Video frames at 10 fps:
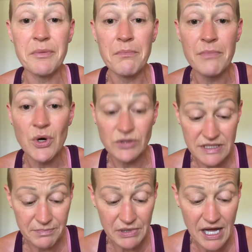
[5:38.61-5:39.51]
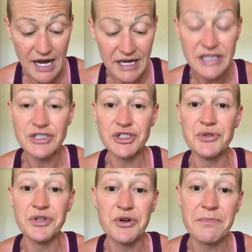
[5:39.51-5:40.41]
multiply to
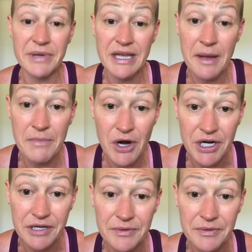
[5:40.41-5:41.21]
your BMR.